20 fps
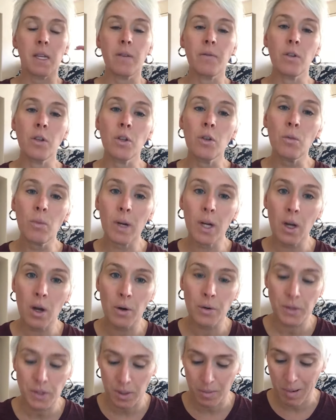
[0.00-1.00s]
If you want to
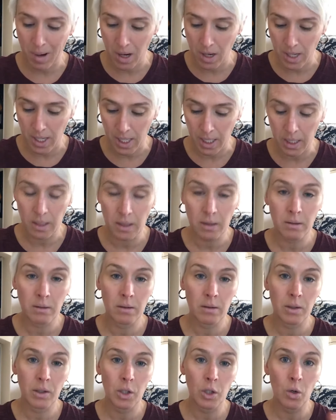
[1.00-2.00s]
host a party,
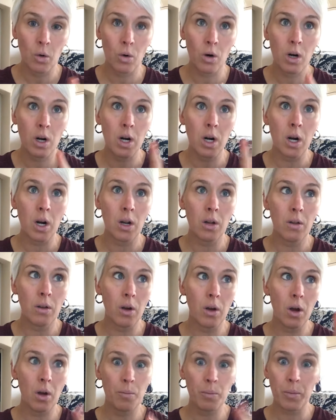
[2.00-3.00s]
your
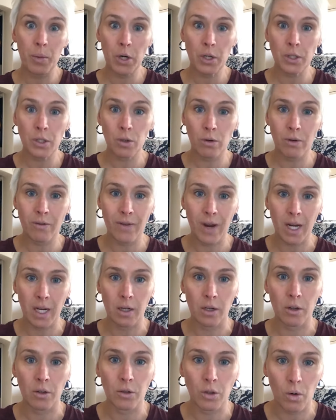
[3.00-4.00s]
person who
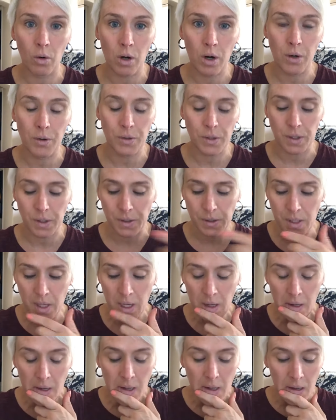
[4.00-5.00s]
invited you, your hostess,
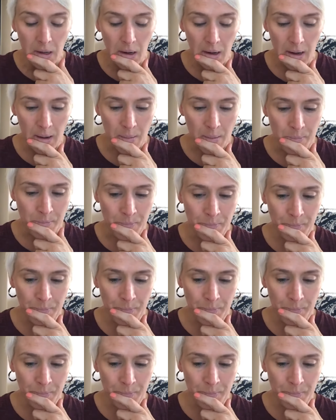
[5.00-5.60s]
um,